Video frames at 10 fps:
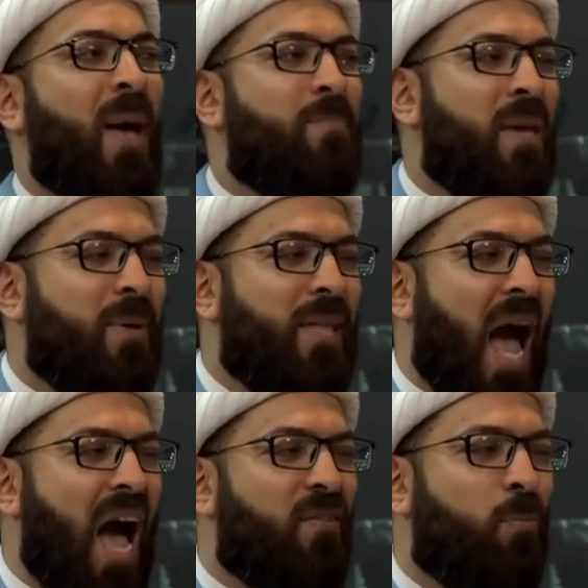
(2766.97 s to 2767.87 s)
Maybe they
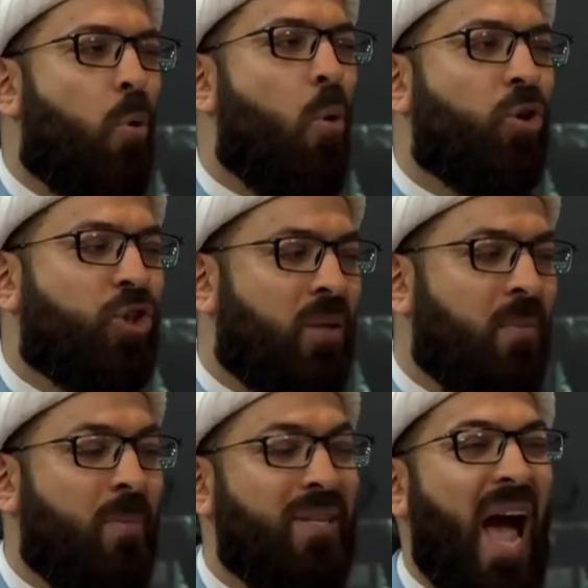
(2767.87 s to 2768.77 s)
have a portion,
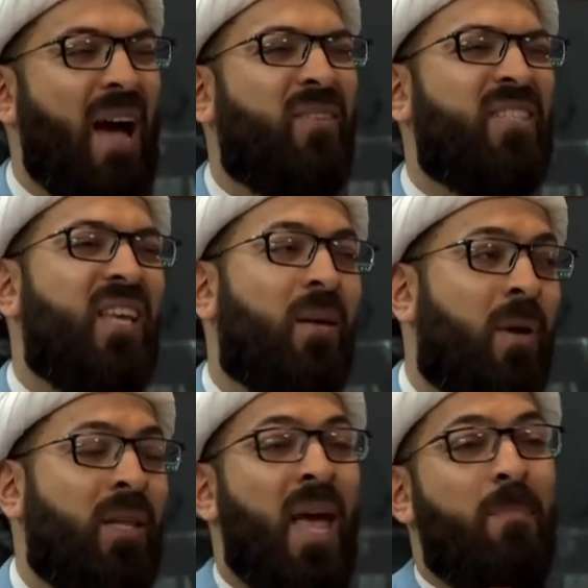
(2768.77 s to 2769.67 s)
maybe they have a
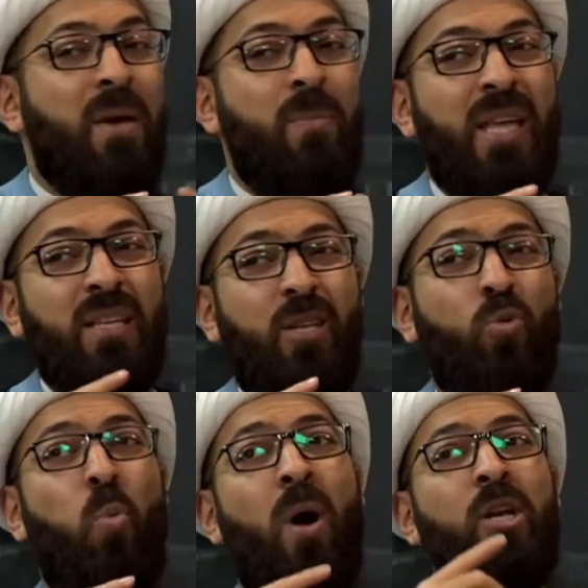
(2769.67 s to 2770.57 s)
segment, maybe they did
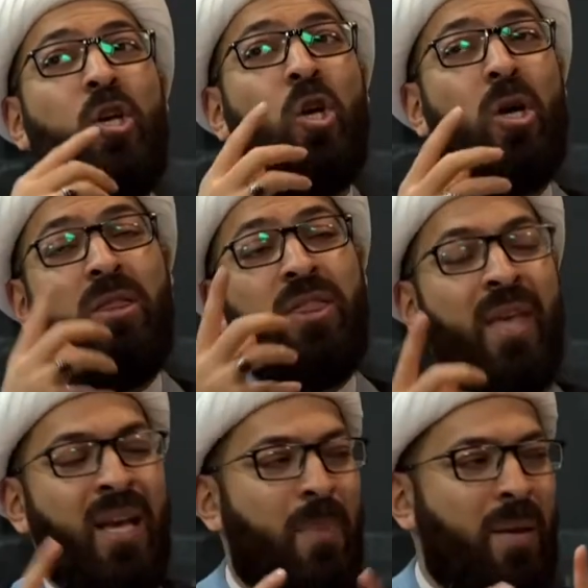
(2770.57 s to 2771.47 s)
one good
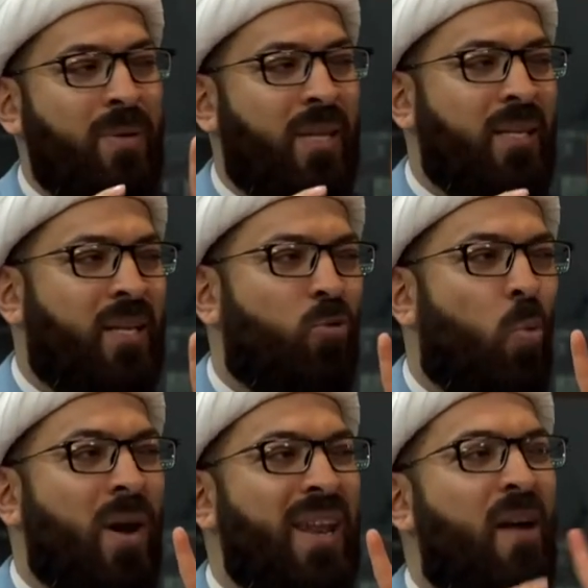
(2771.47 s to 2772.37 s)
thing, maybe they did
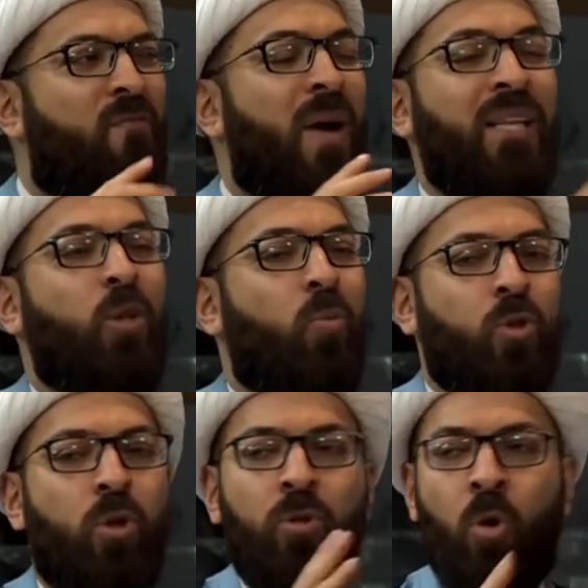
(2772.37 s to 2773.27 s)
one event that was
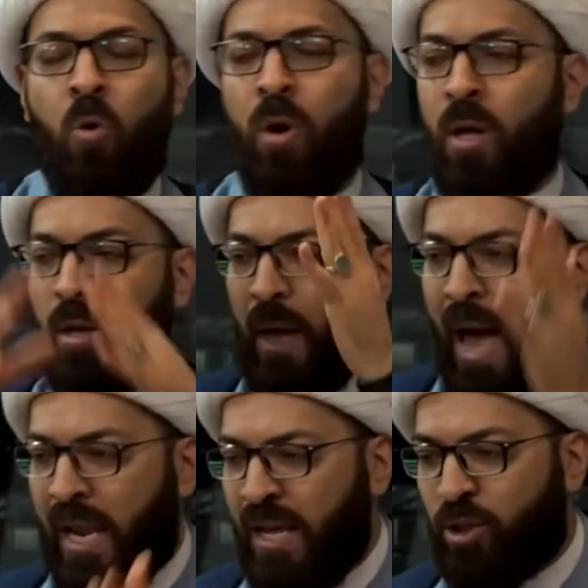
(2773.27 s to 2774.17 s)
good. No,
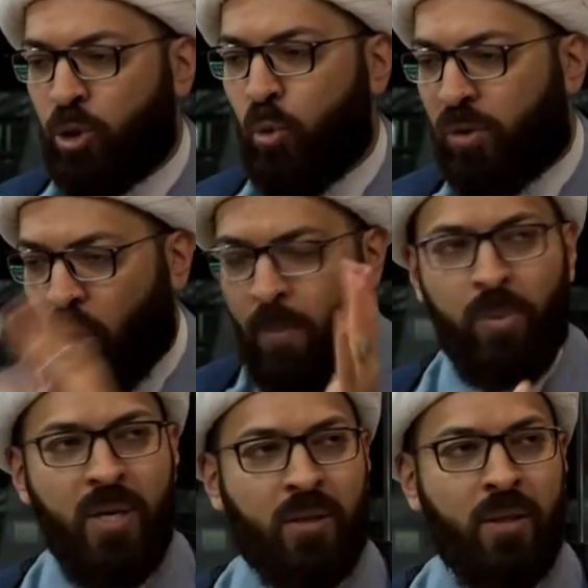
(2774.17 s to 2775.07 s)
Ali is the truth
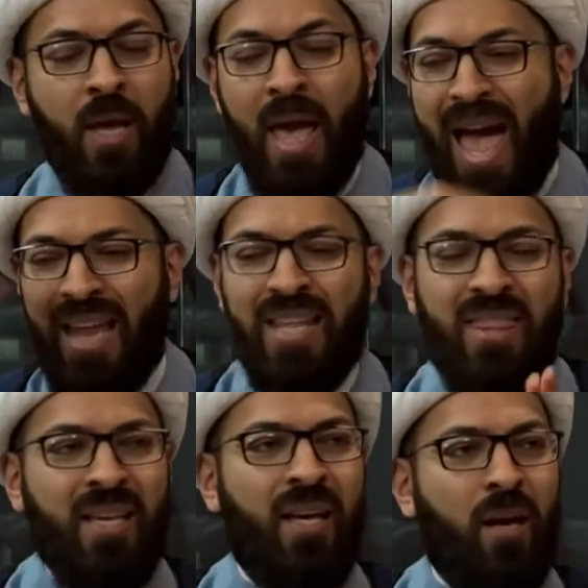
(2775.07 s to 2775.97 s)
completely.
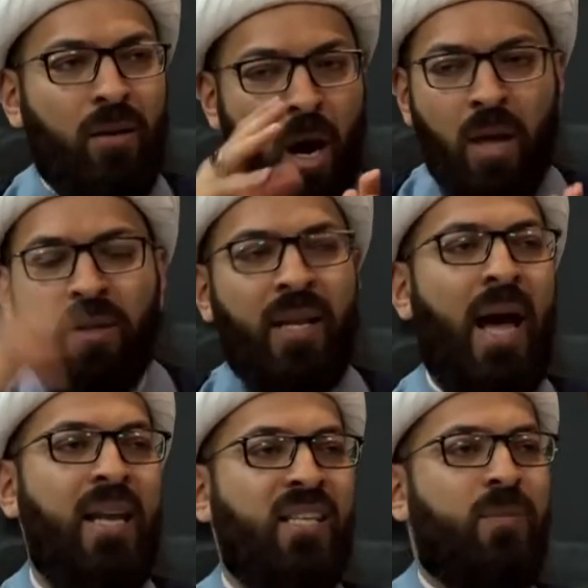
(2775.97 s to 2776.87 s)
Anything other than
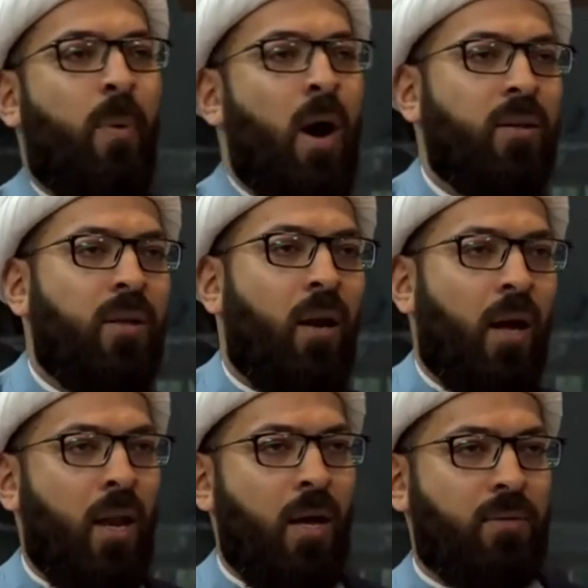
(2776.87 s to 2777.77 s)
Ali is batil,
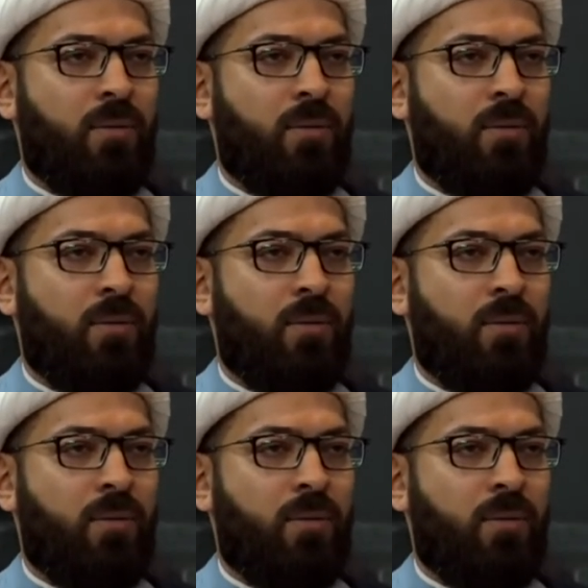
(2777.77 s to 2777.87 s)
khalas.